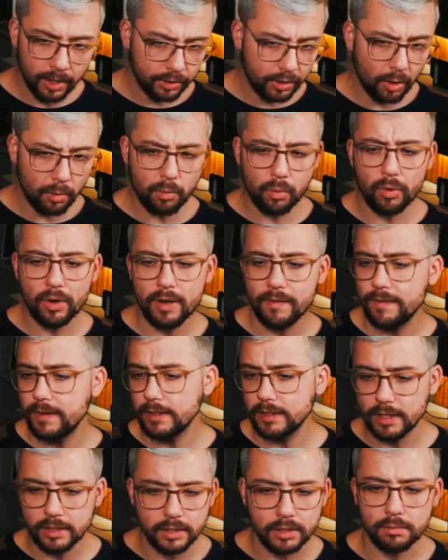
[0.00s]
Don't worry if
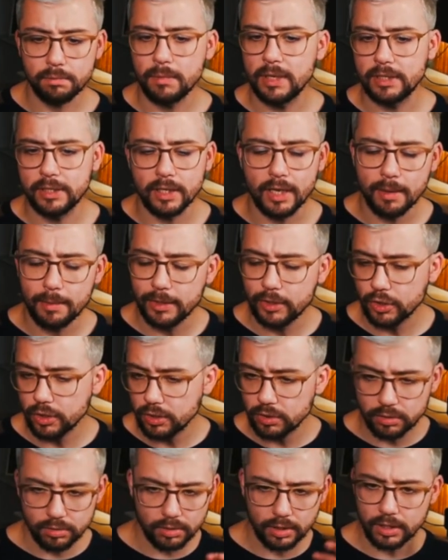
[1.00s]
it says it's missing
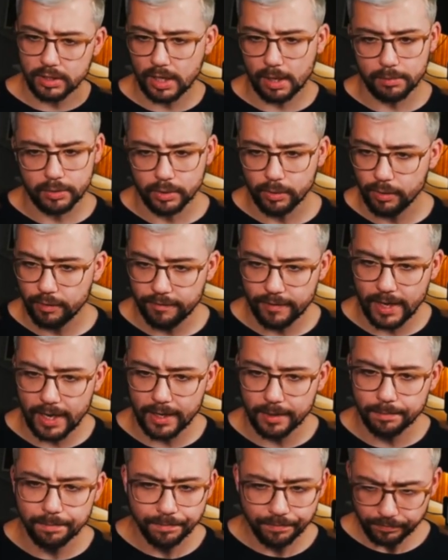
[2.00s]
images, it's absolutely
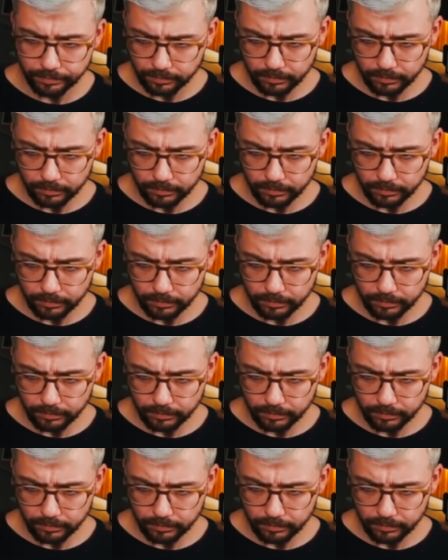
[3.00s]
fine.